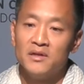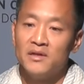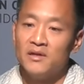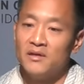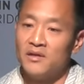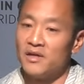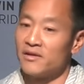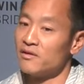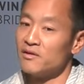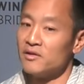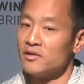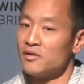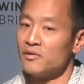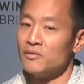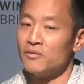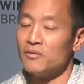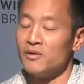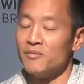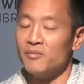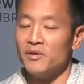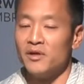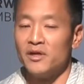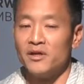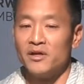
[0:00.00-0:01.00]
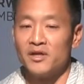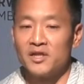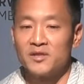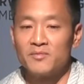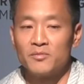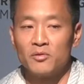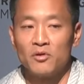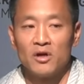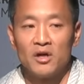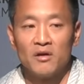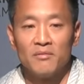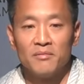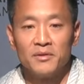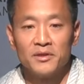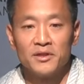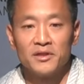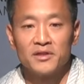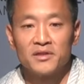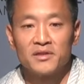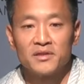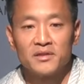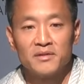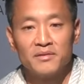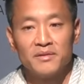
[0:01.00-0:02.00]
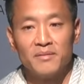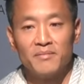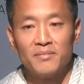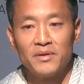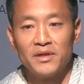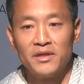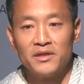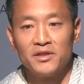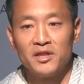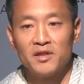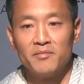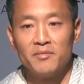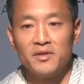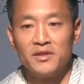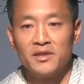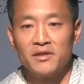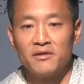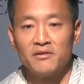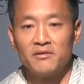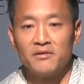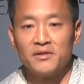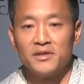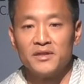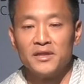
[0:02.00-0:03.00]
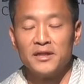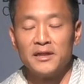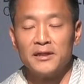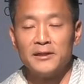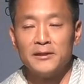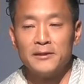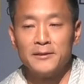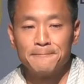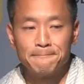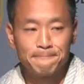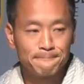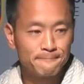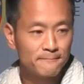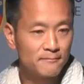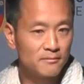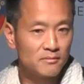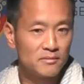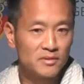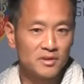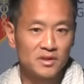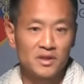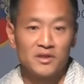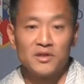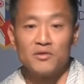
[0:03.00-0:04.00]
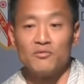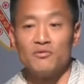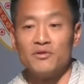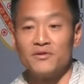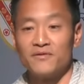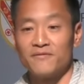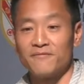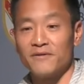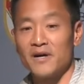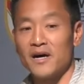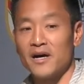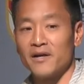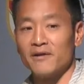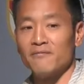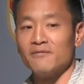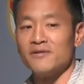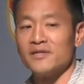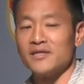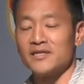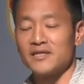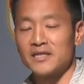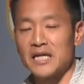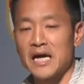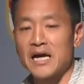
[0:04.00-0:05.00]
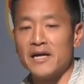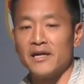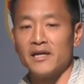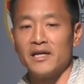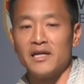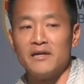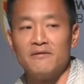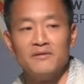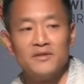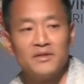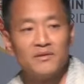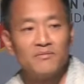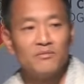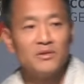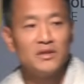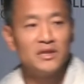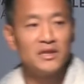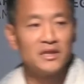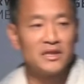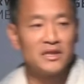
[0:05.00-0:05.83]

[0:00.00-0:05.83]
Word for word: Nothing to do with being an explorer, but just a PhD in materials science. Because it was fun, it was exciting, I was really